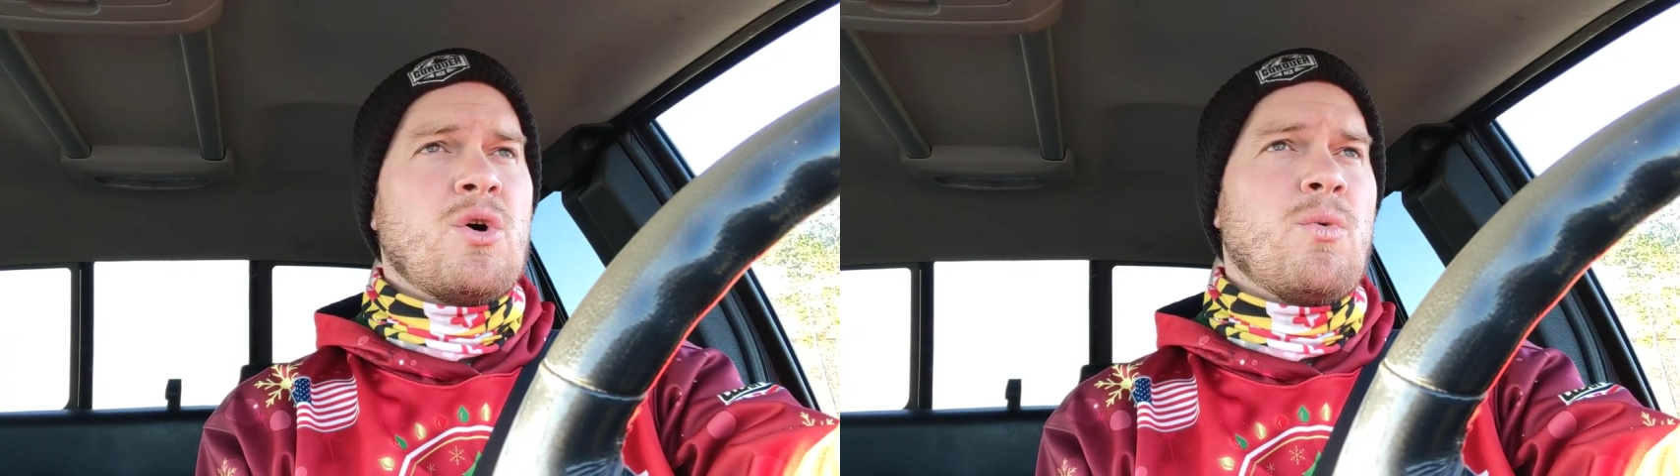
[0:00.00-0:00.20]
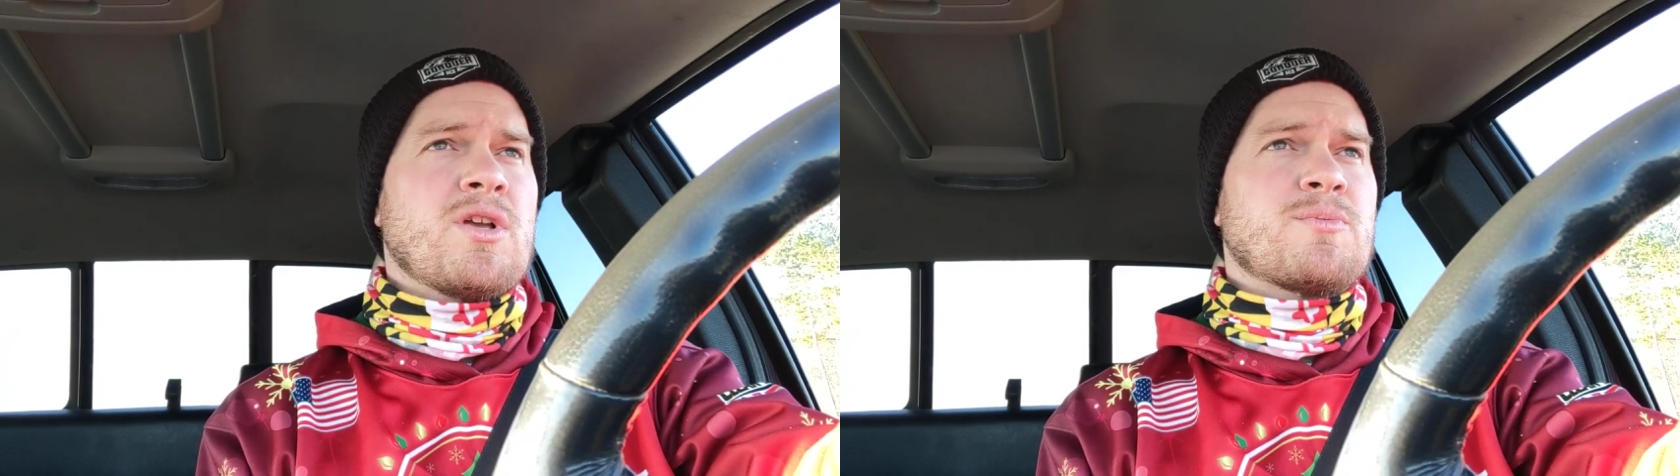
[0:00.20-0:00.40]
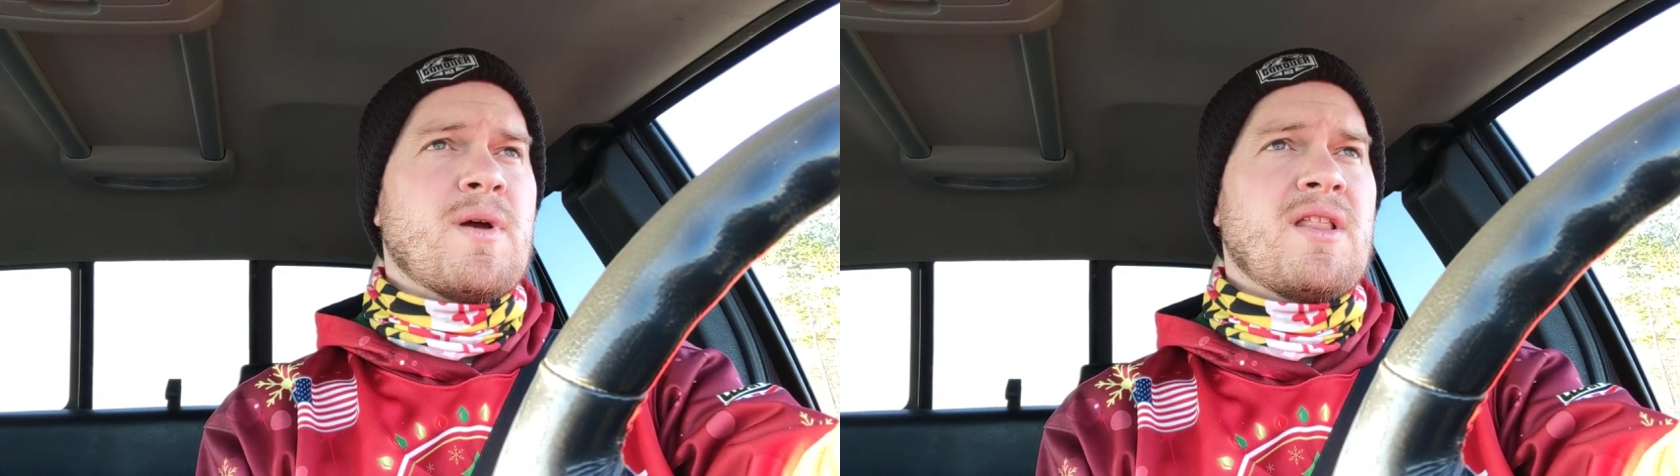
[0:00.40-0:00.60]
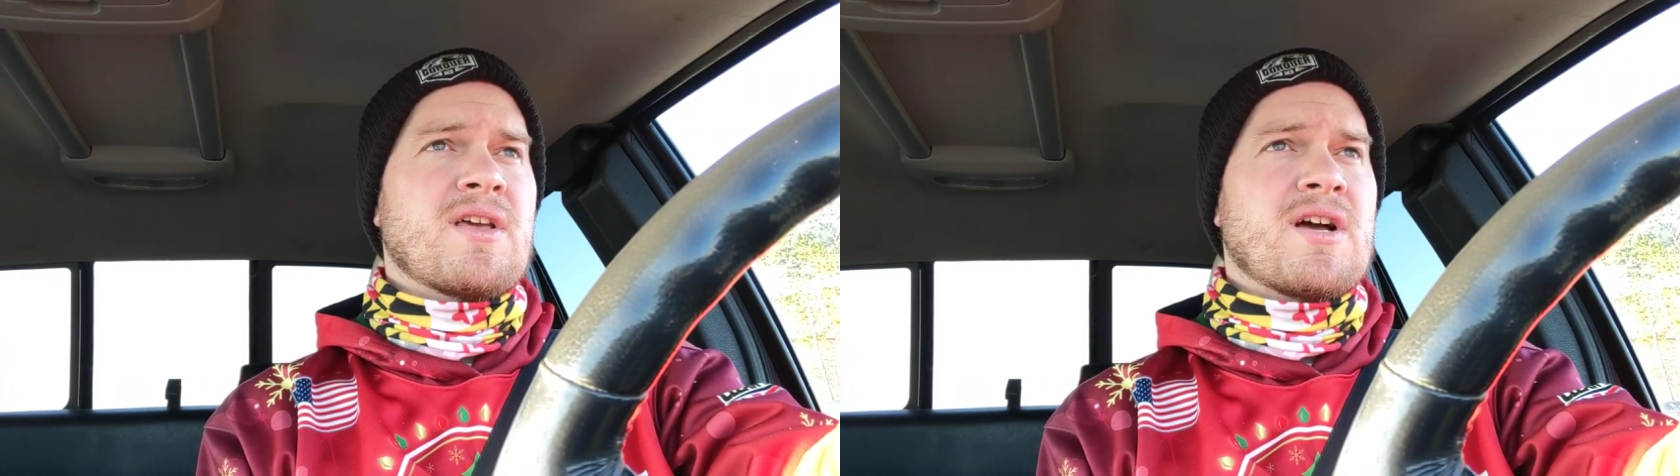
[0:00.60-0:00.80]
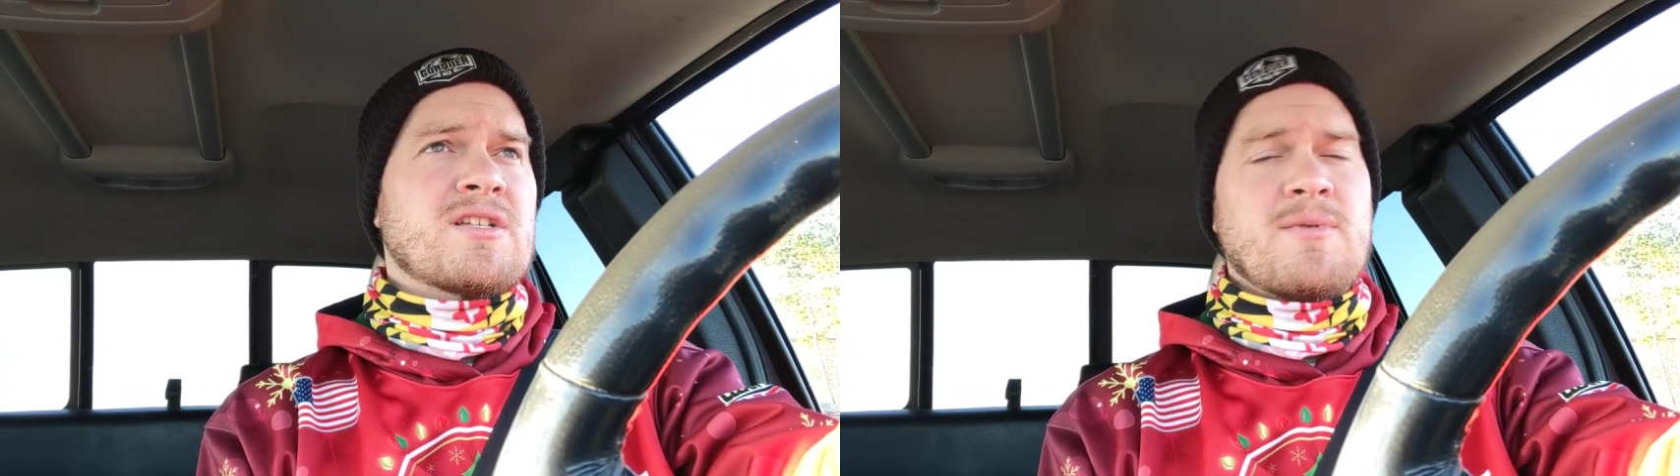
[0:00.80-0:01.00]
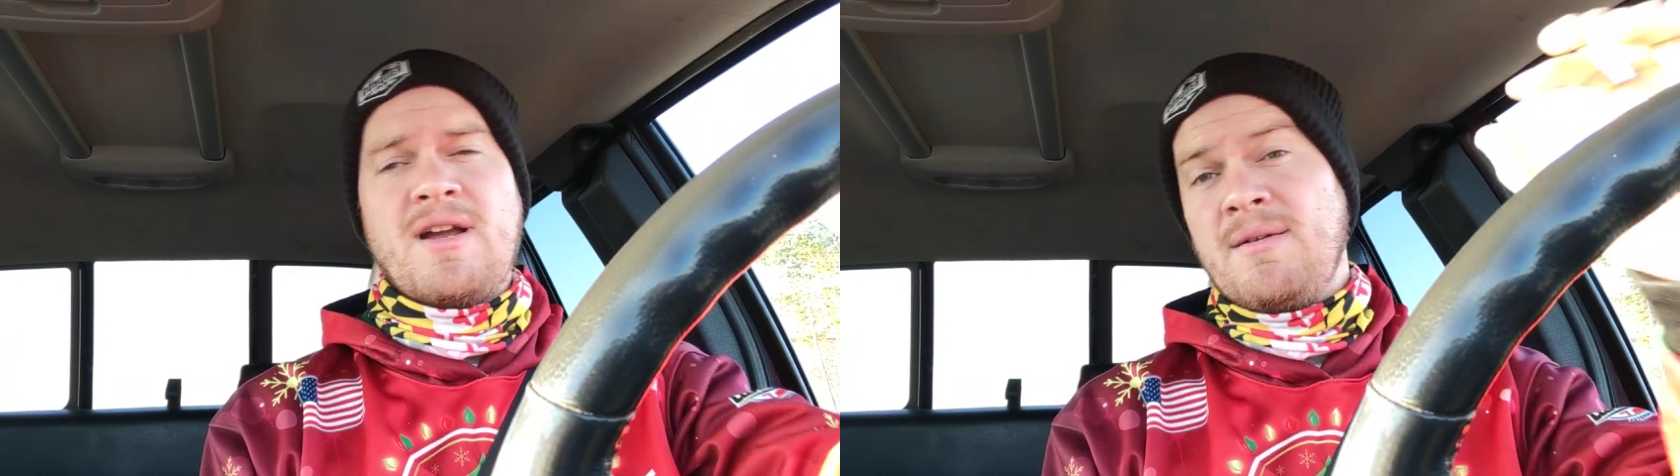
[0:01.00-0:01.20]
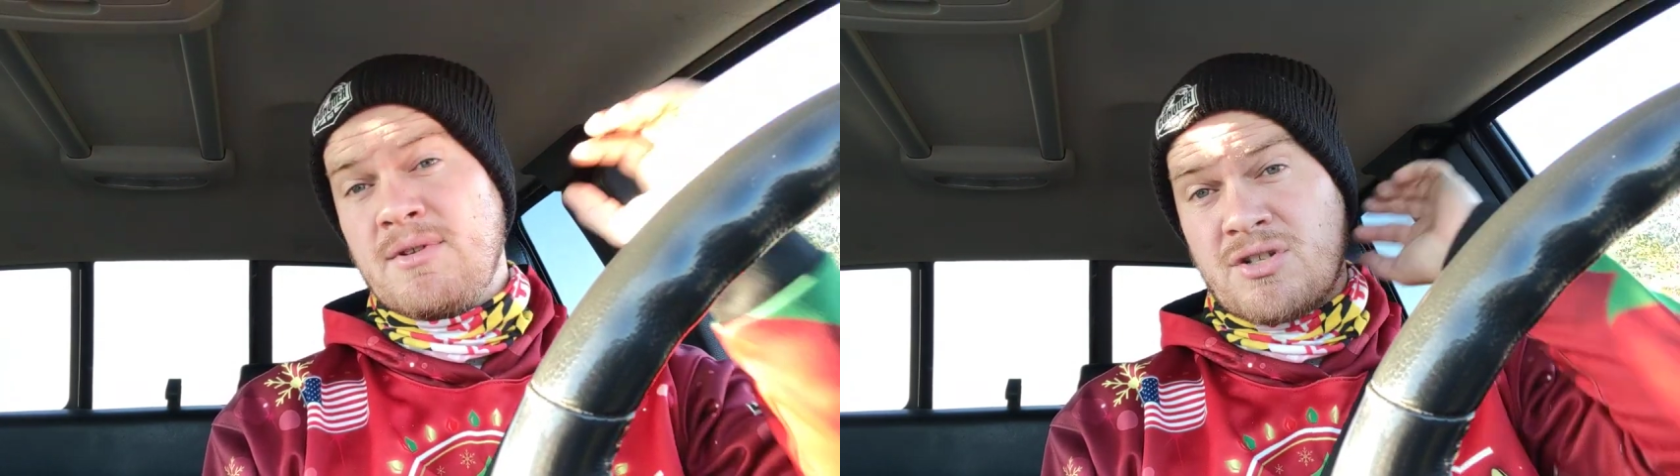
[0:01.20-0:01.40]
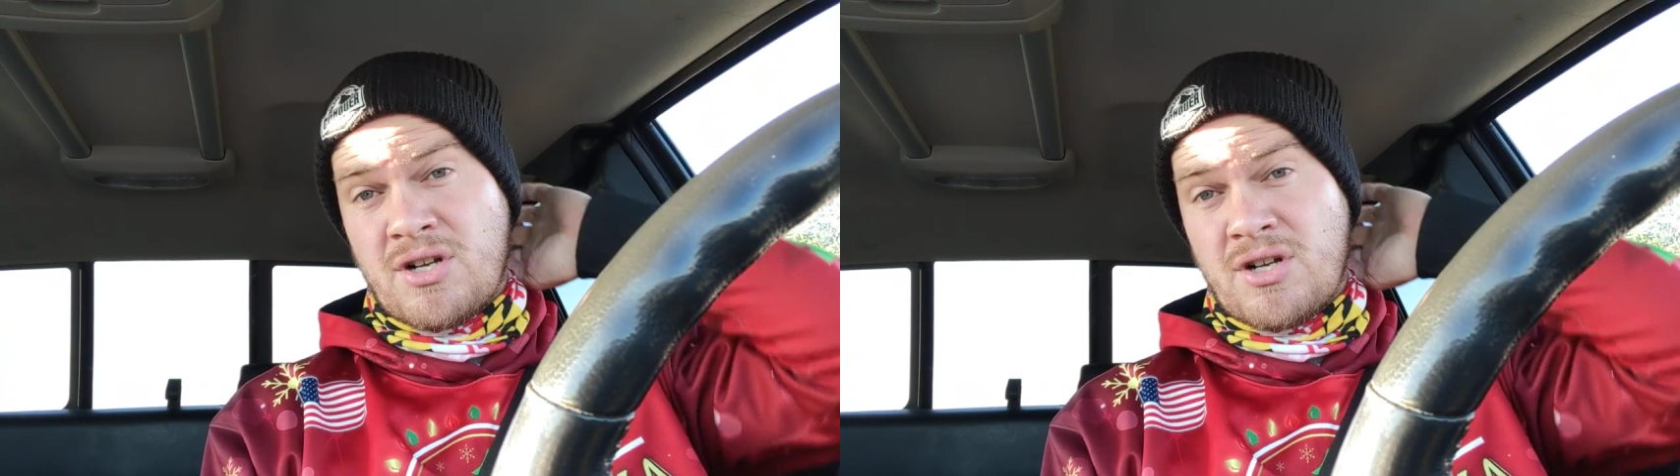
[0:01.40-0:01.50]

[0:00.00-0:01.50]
we explain to the customer, hey, Mr.